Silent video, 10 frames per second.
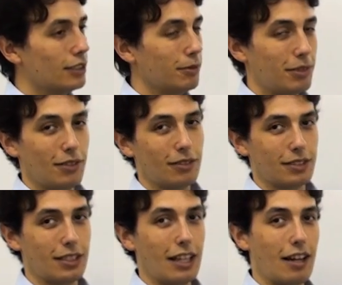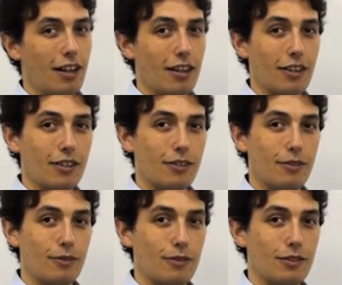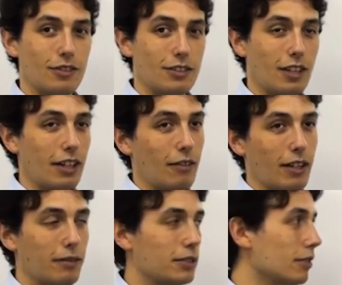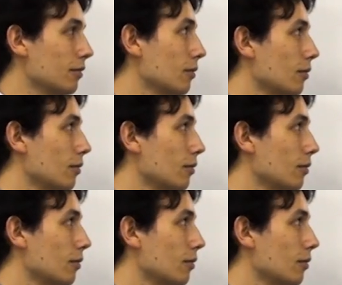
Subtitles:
Diphthongs are digraphs.